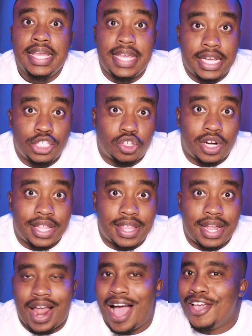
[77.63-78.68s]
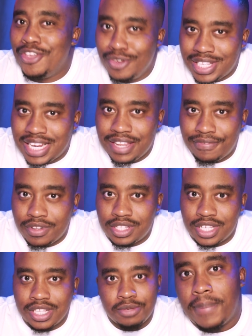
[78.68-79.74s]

Yes, Jonathan, I use ND filters,